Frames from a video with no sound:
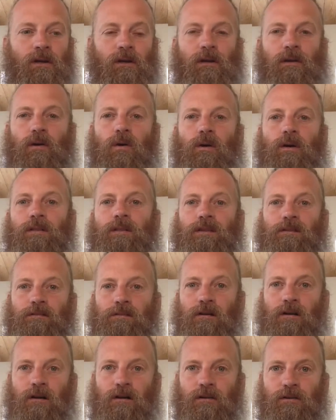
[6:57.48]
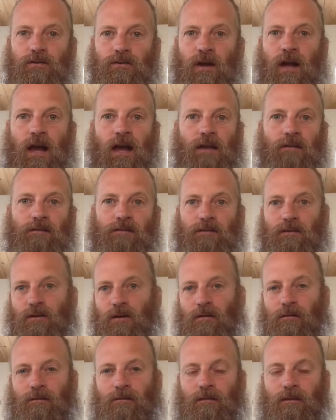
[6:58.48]
on these long drives to
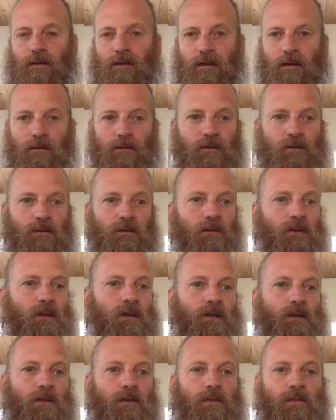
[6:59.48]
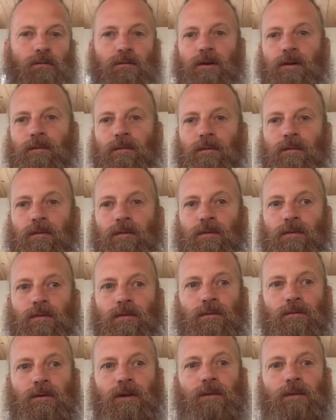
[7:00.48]
go, 3